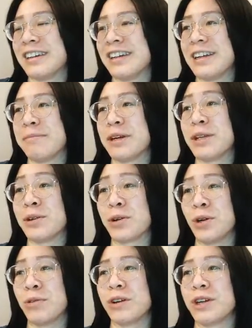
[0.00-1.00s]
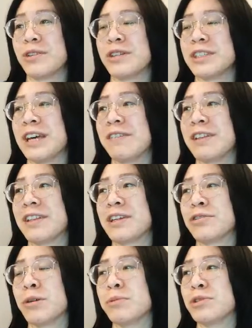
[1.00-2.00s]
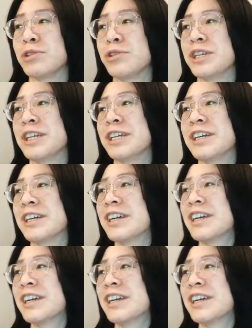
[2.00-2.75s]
then my other coworker was having like troubleshooting,